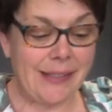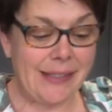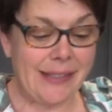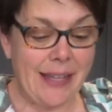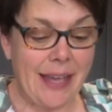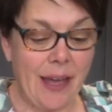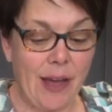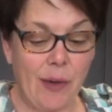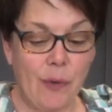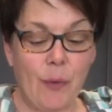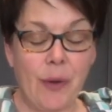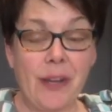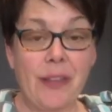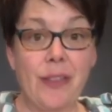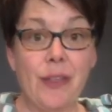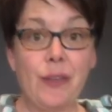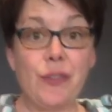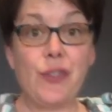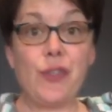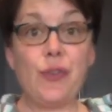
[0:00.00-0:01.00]
one of the
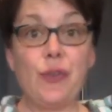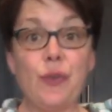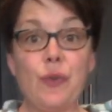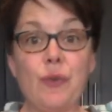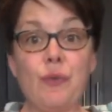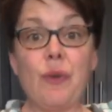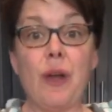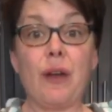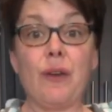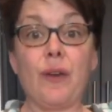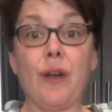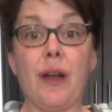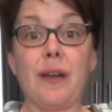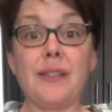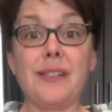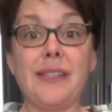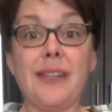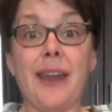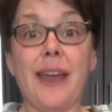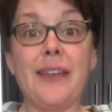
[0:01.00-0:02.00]
two rock crocks
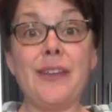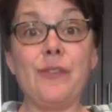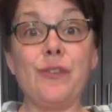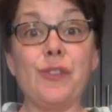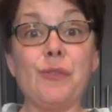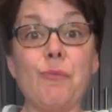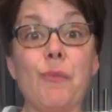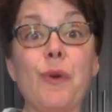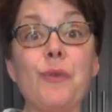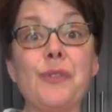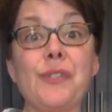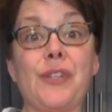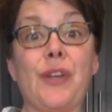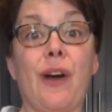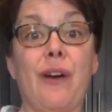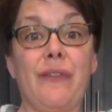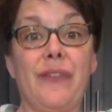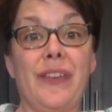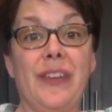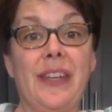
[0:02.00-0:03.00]
that I use most
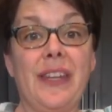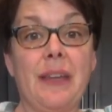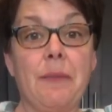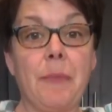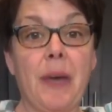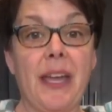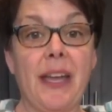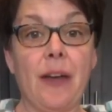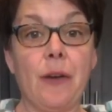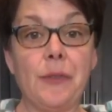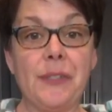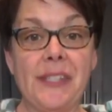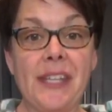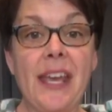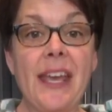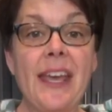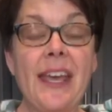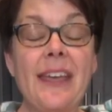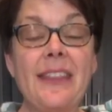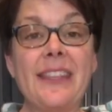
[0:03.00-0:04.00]
often in my house.
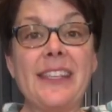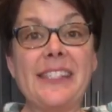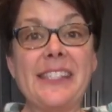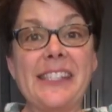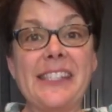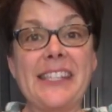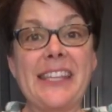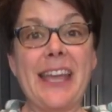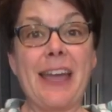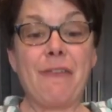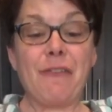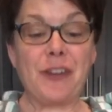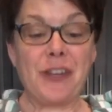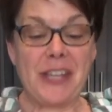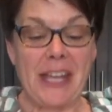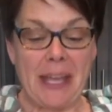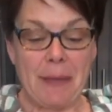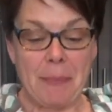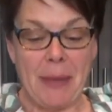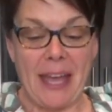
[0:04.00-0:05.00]
This is the
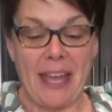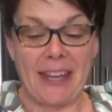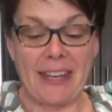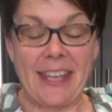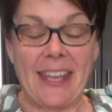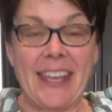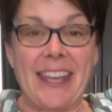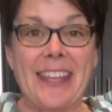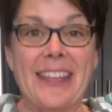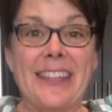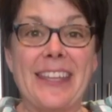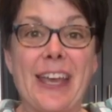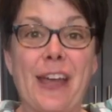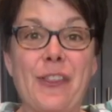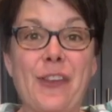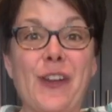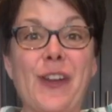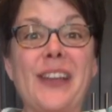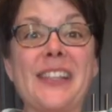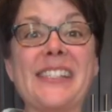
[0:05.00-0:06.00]
everyday pan. The
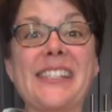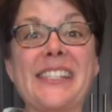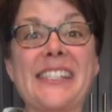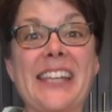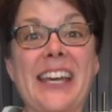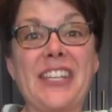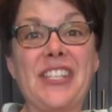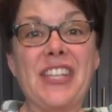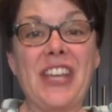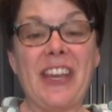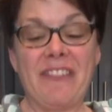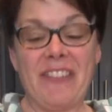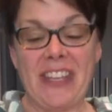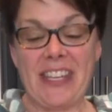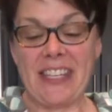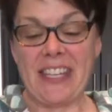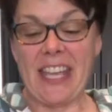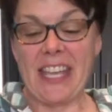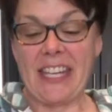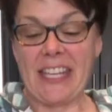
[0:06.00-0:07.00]
other is a Dutch oven,
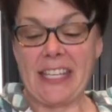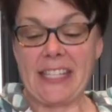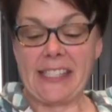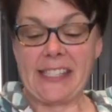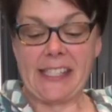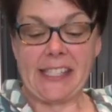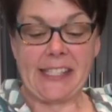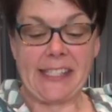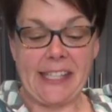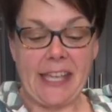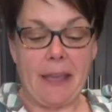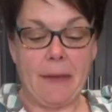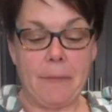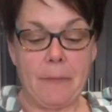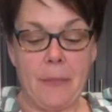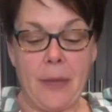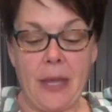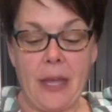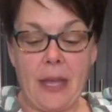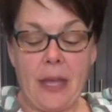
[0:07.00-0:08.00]
and it's the same
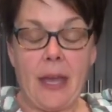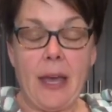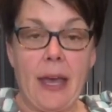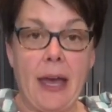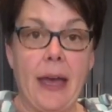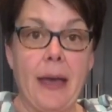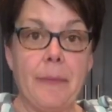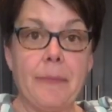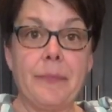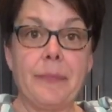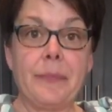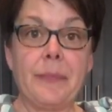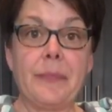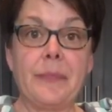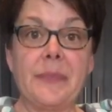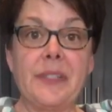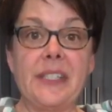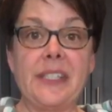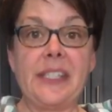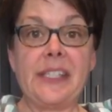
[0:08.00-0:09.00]

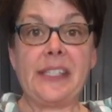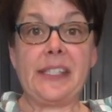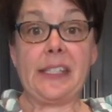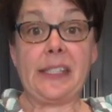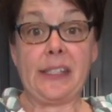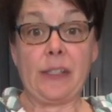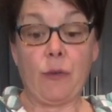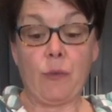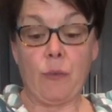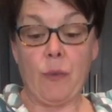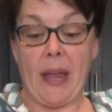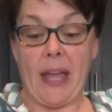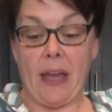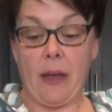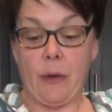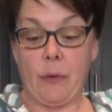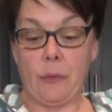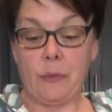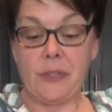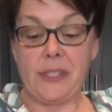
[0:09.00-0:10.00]
distance
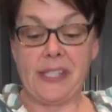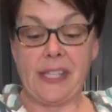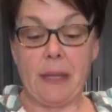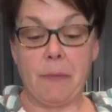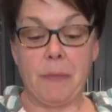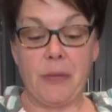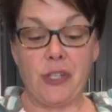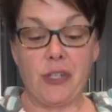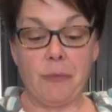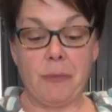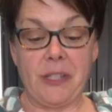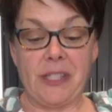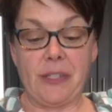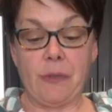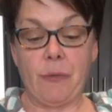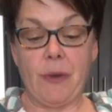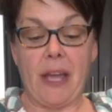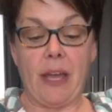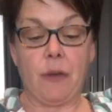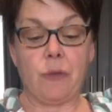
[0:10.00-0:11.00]
around, same measurements
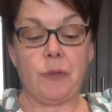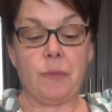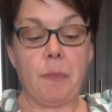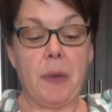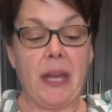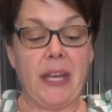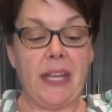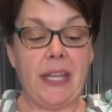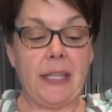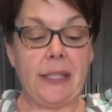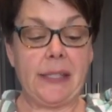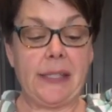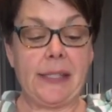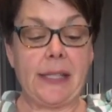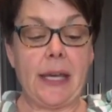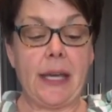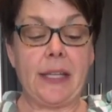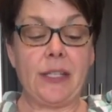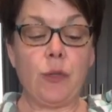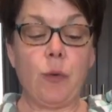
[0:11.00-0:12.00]
around, but it's
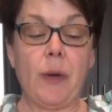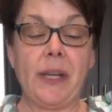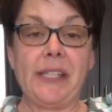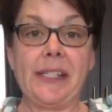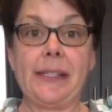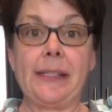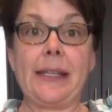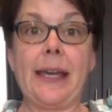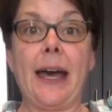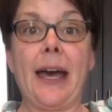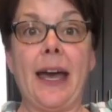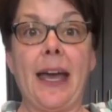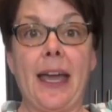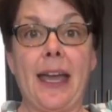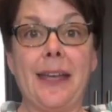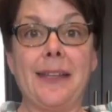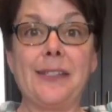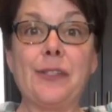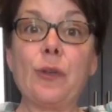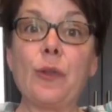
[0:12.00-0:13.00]
twice as high.
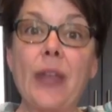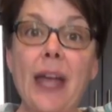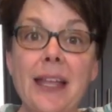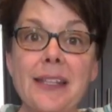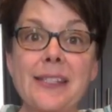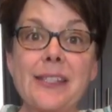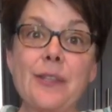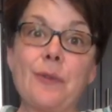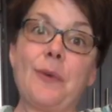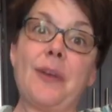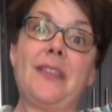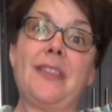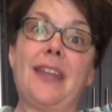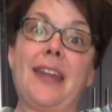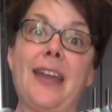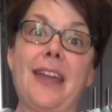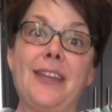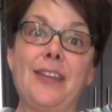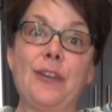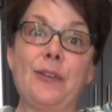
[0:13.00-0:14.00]
So that's the one that I
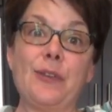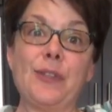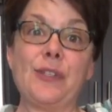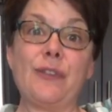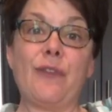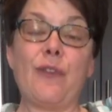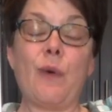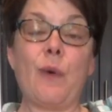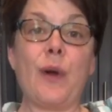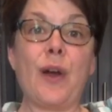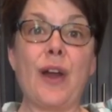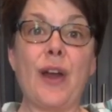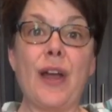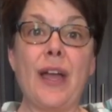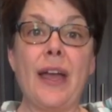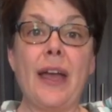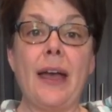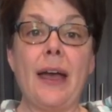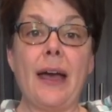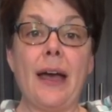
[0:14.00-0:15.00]
use for,
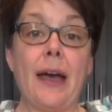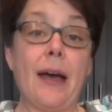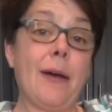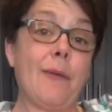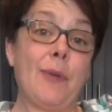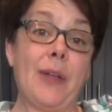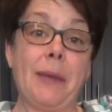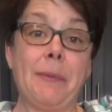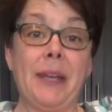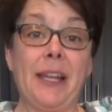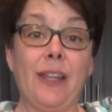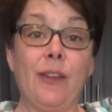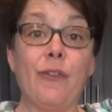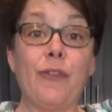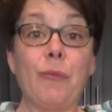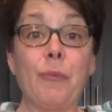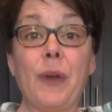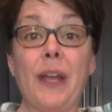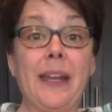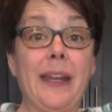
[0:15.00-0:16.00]
well, I made a loaf of
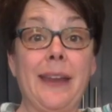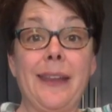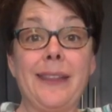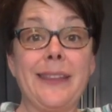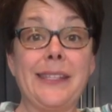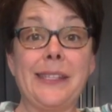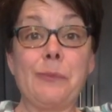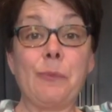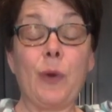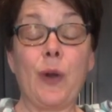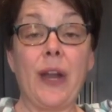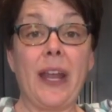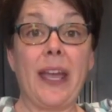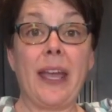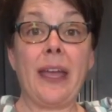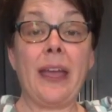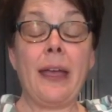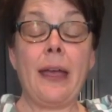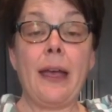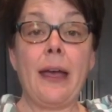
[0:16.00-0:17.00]
bread in it this morning.
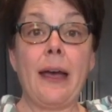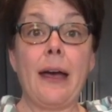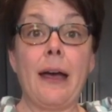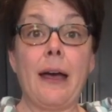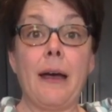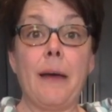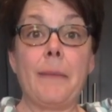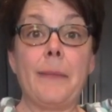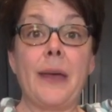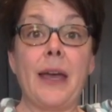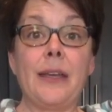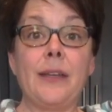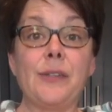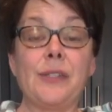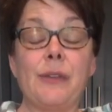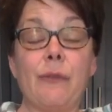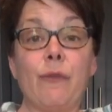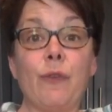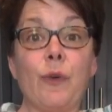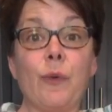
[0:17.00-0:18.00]
I use
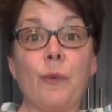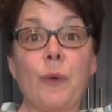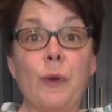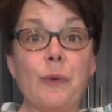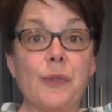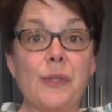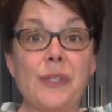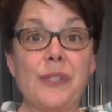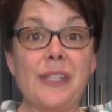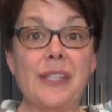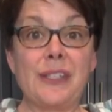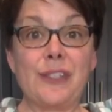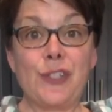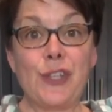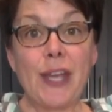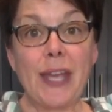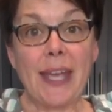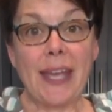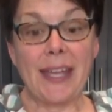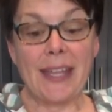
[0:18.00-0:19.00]
it for roasts and
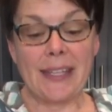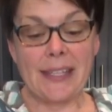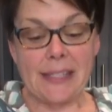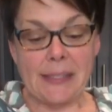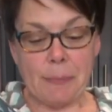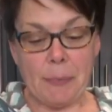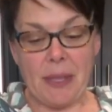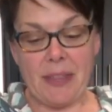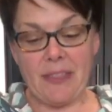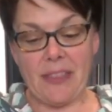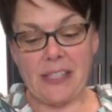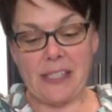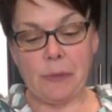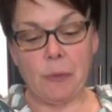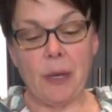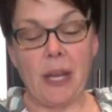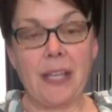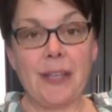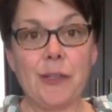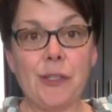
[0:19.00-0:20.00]
chickens, but this one
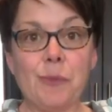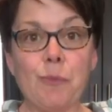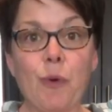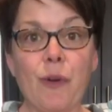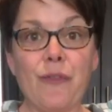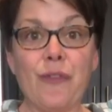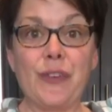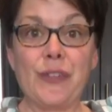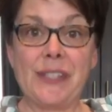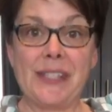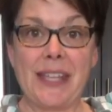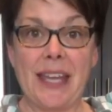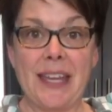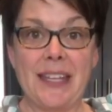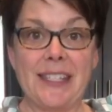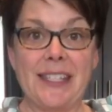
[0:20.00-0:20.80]
I use more for side